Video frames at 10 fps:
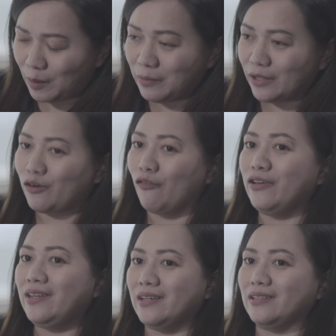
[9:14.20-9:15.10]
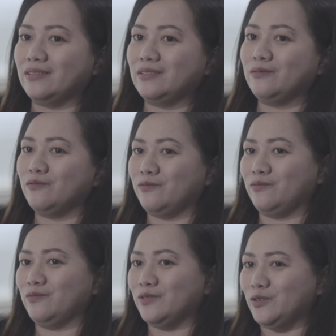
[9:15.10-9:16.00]
public convenient
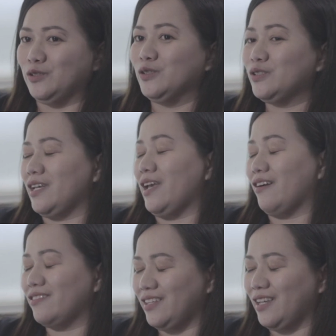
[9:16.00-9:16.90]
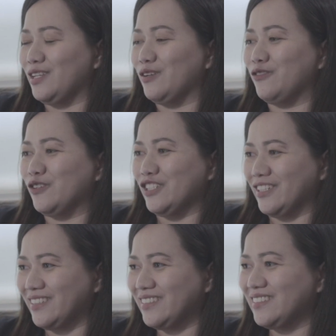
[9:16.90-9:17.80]
to use ART in the future.